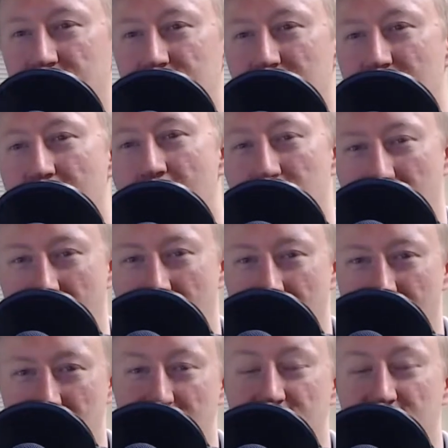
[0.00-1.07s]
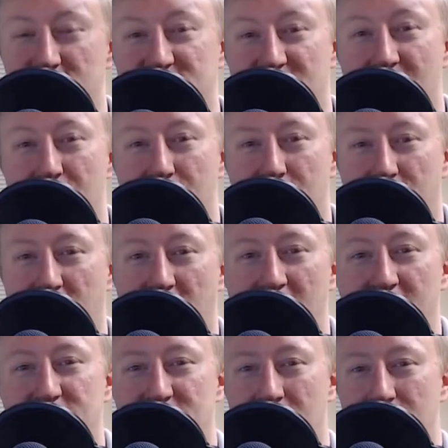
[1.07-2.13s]
on in the set with the
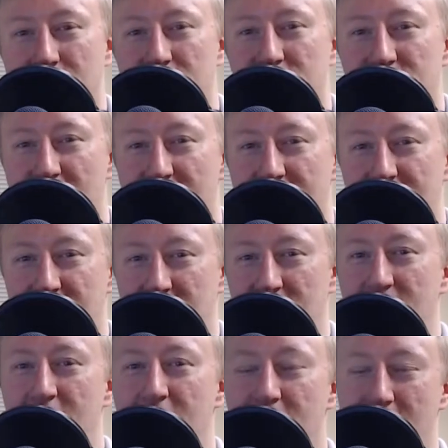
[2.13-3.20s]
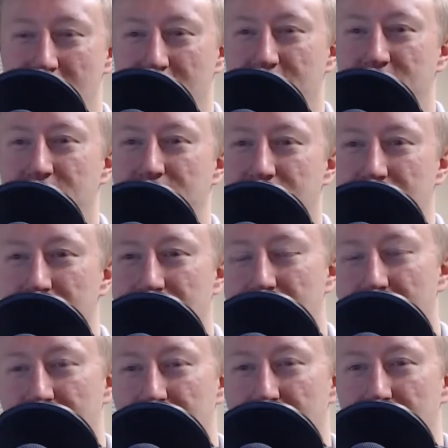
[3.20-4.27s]
lights on him and stuff. And
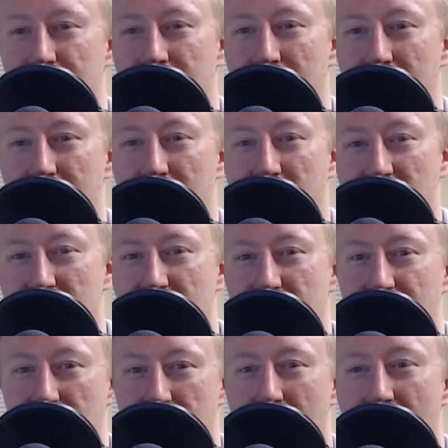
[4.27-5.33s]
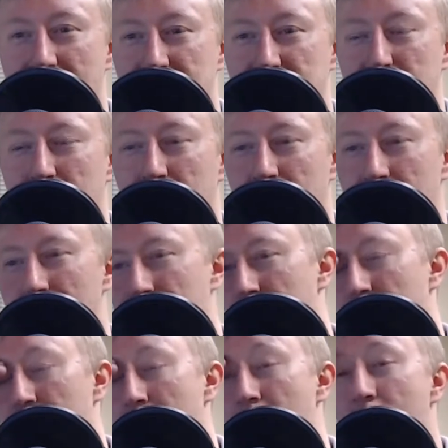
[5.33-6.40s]
my buddy from high
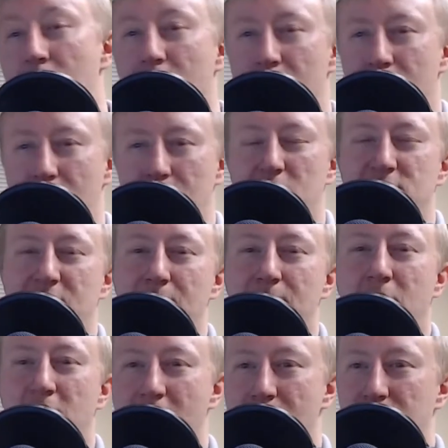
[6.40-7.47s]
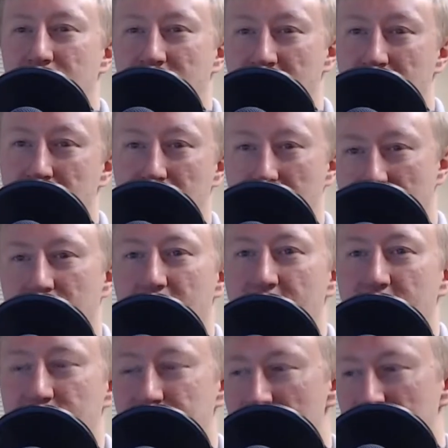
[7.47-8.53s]
school, when I say buddy, I mean my
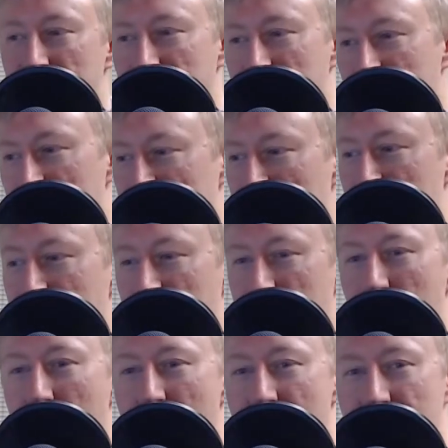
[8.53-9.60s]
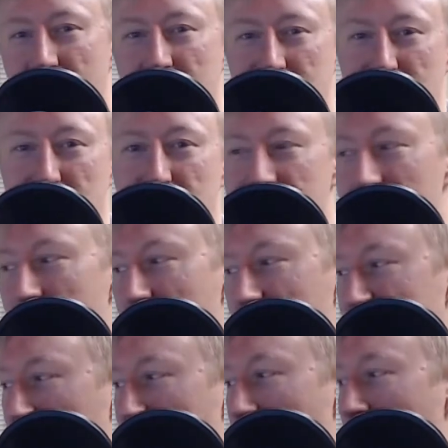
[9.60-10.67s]
classmate, somebody who I'm associated with
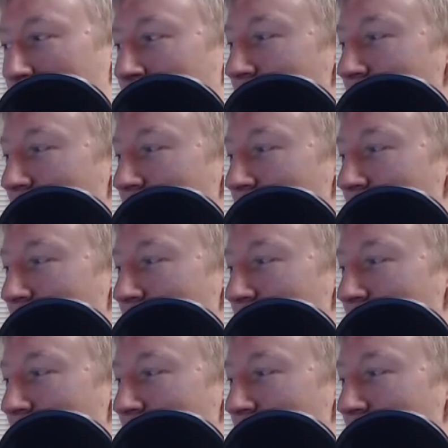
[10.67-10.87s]
somehow.